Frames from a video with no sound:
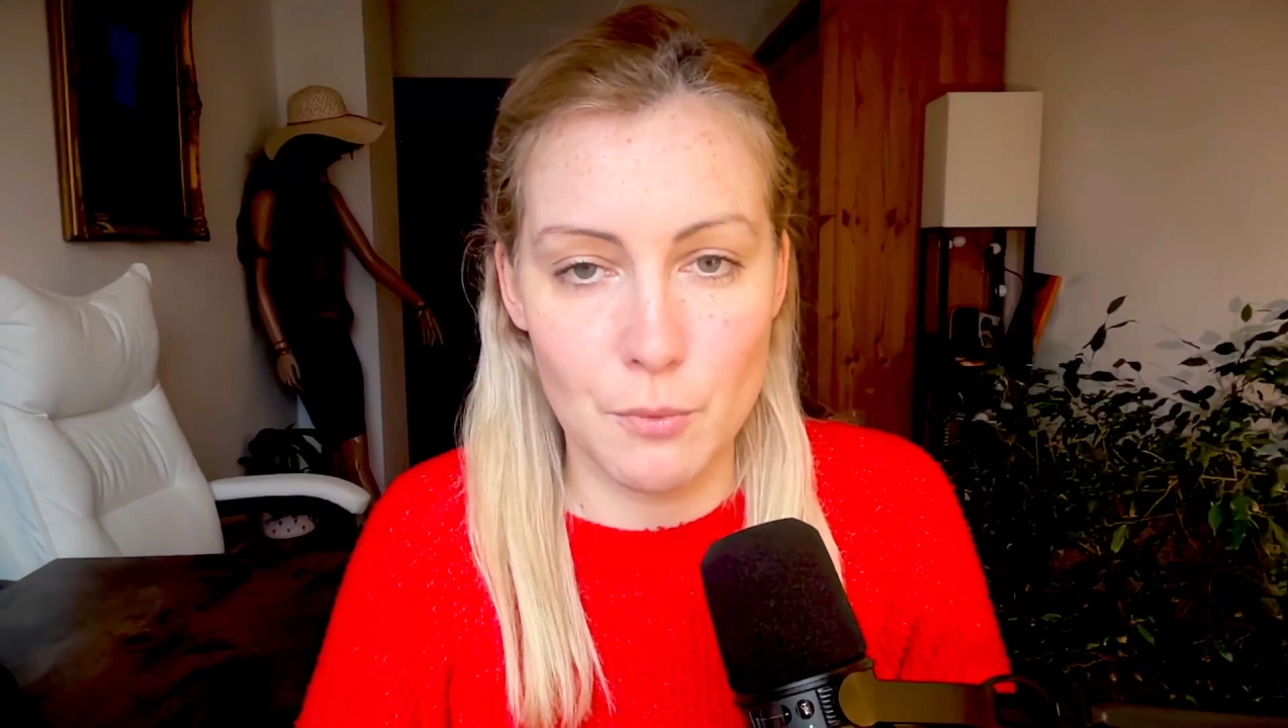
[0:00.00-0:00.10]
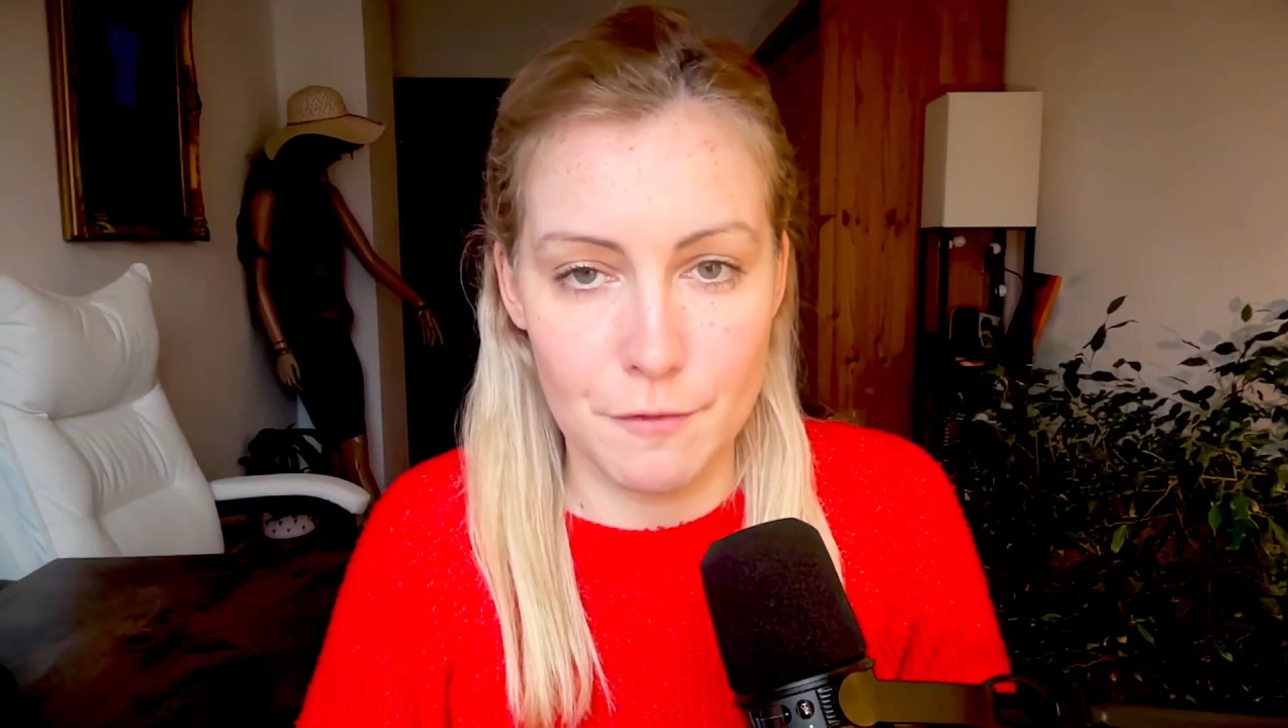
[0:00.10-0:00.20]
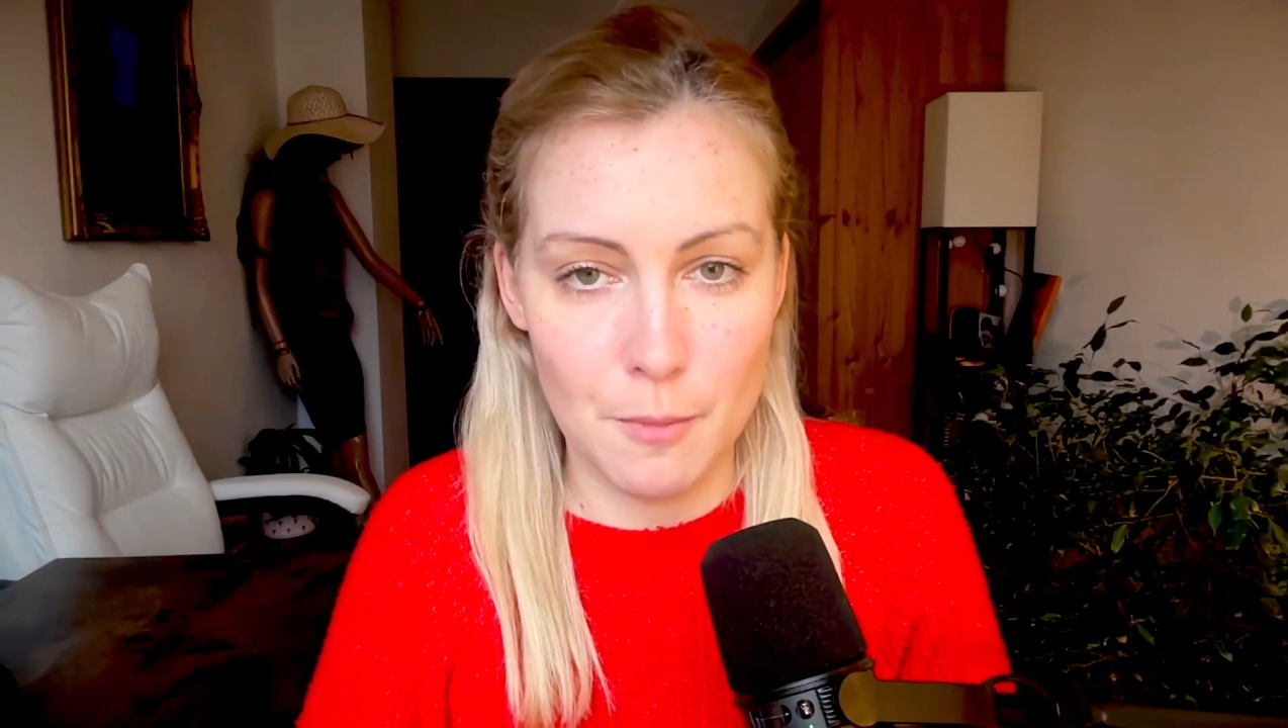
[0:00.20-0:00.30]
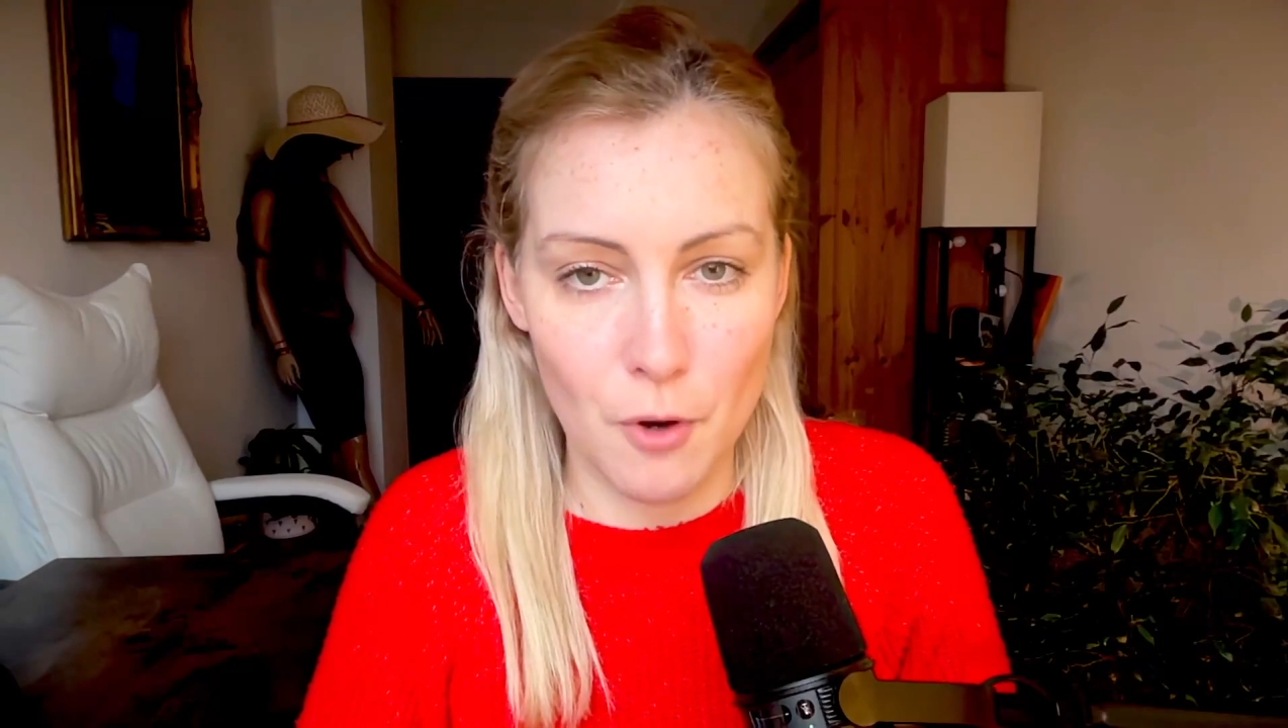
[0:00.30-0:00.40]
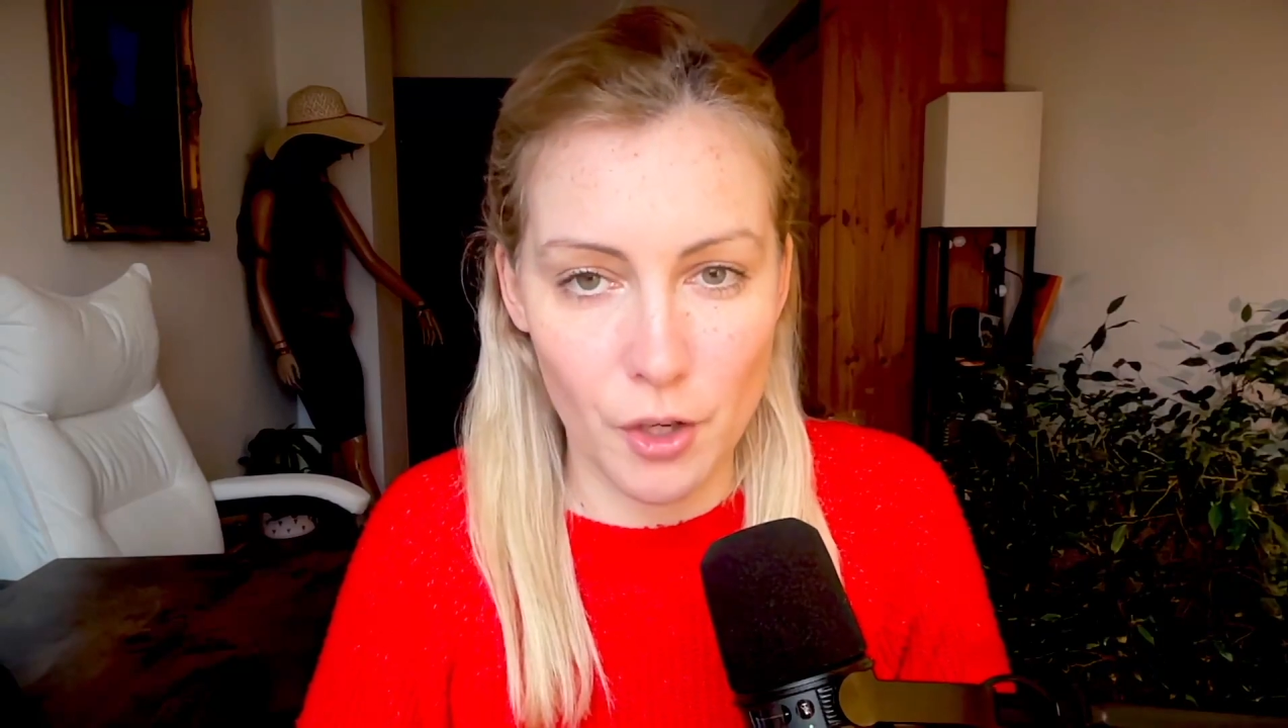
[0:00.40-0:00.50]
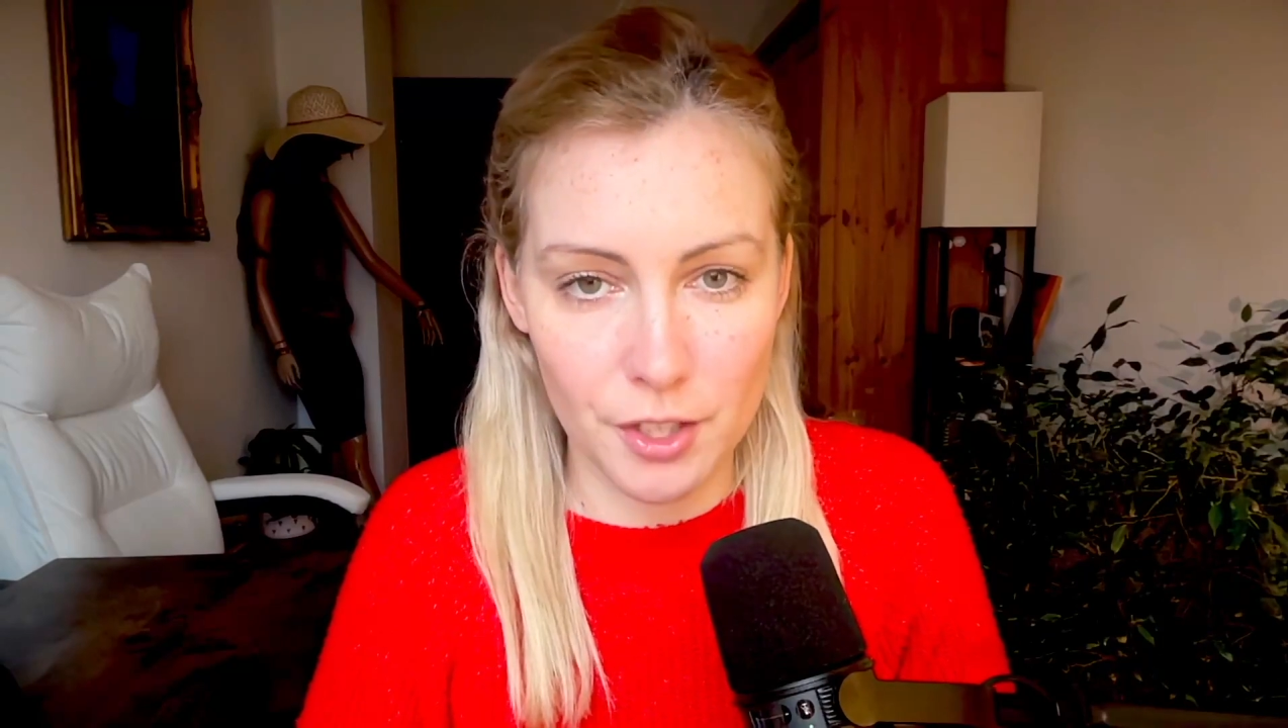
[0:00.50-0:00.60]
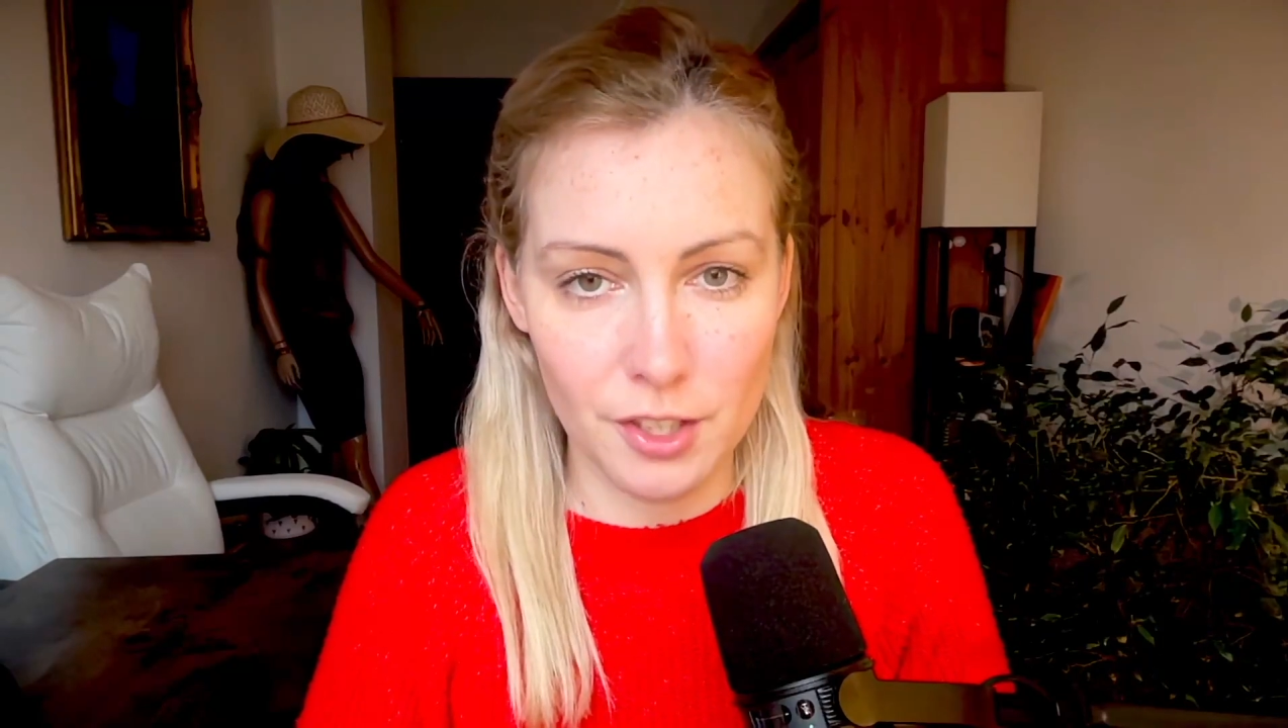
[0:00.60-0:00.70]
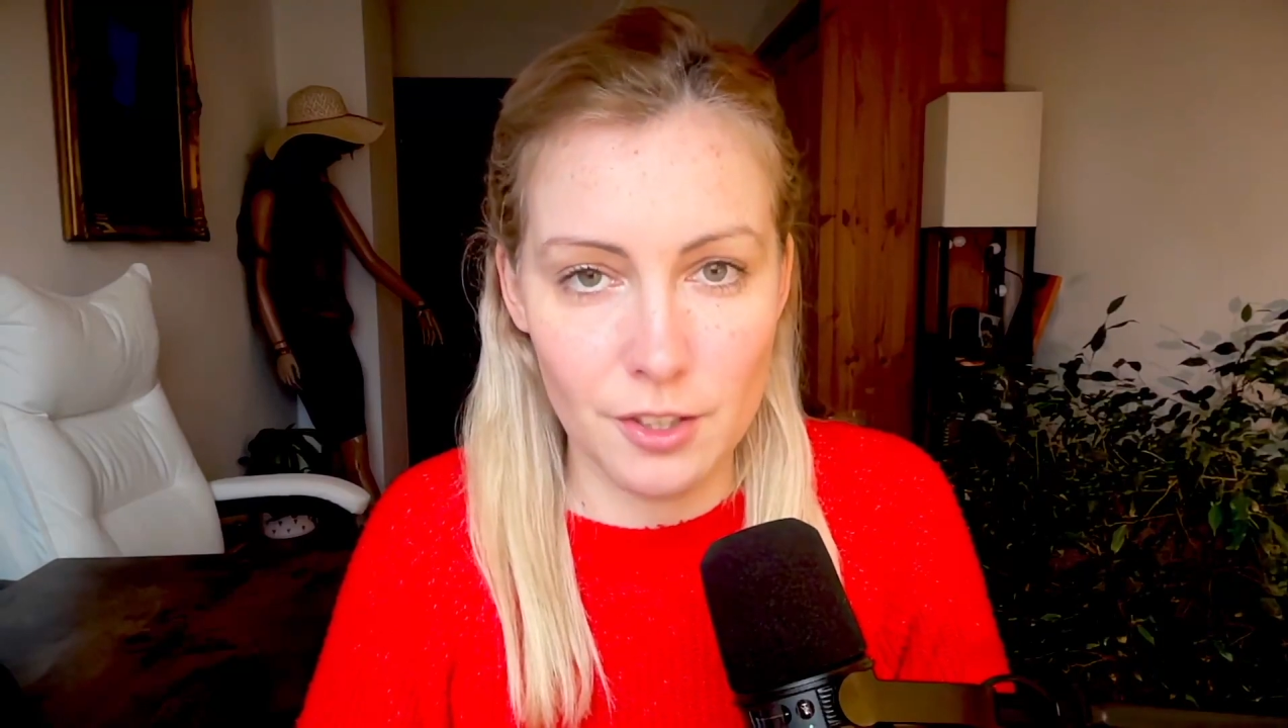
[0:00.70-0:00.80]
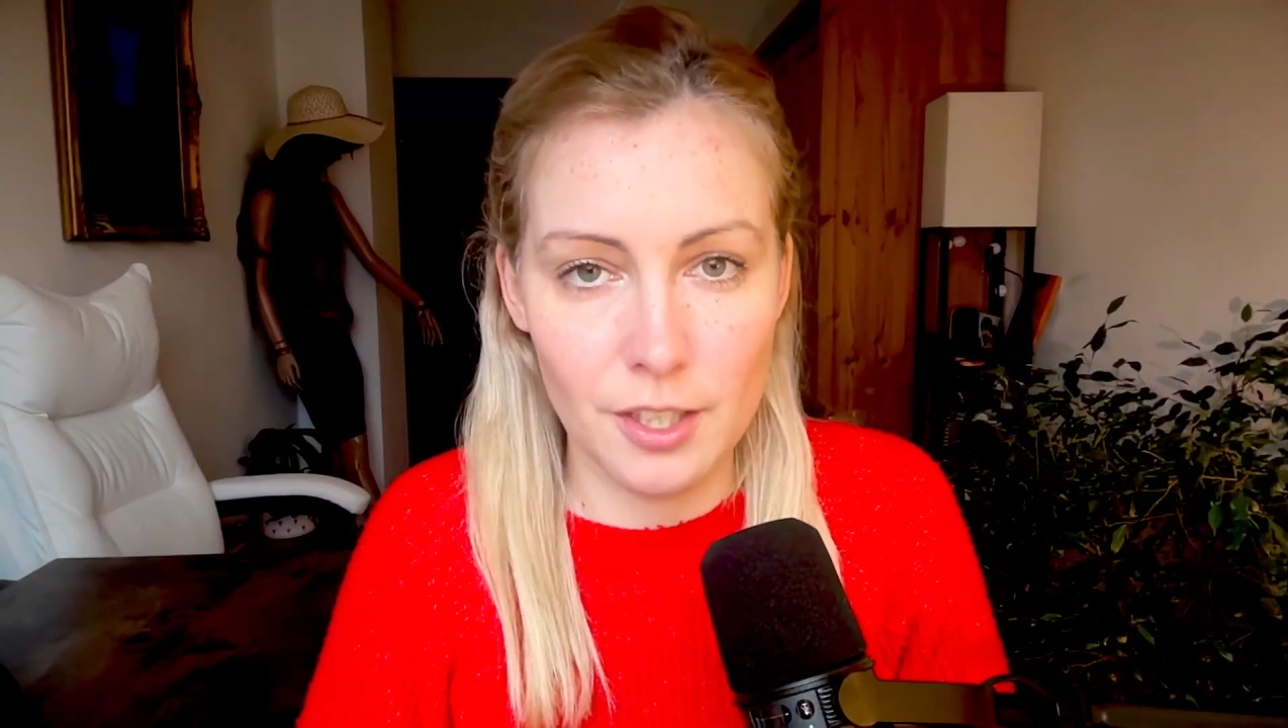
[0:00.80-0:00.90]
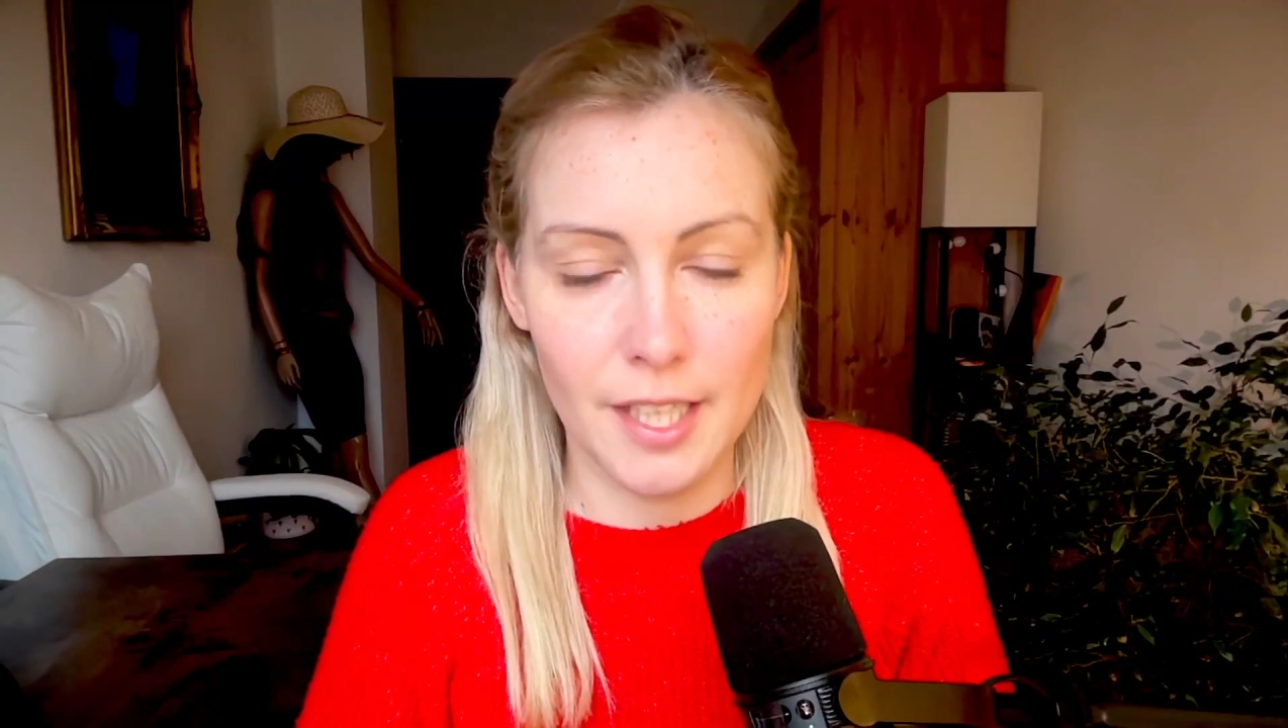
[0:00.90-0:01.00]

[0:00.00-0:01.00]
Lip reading: with a partner,